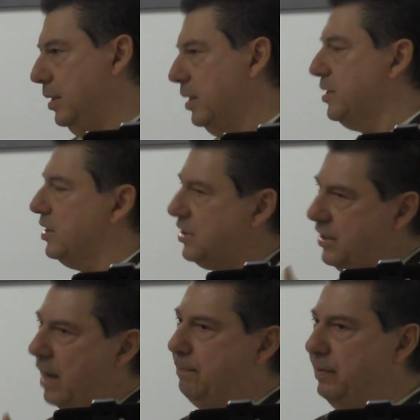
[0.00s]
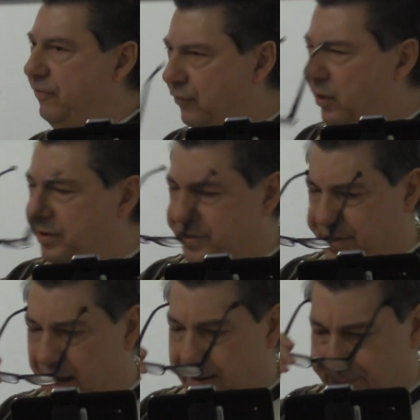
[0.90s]
There's a step before the
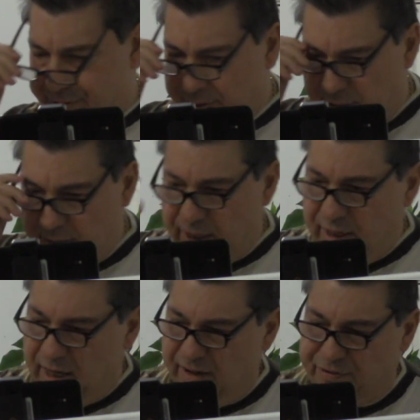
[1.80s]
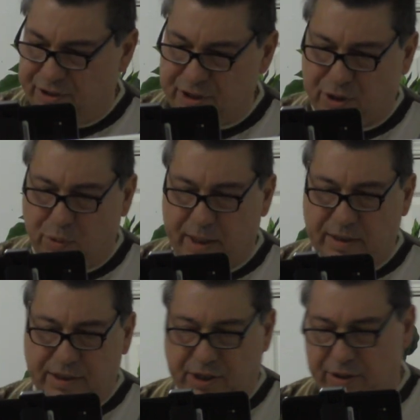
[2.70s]
steps. And if you just
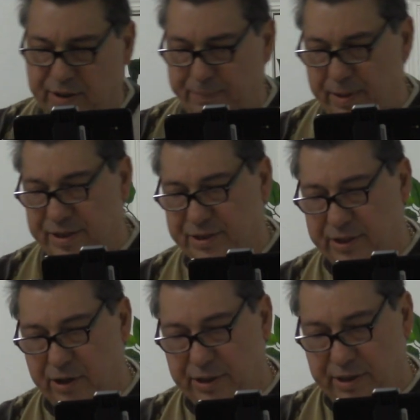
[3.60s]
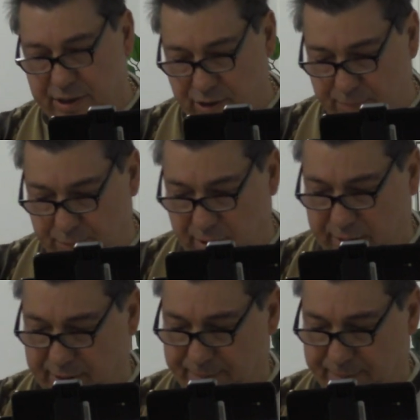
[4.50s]
quickly turn to page 30 in your book,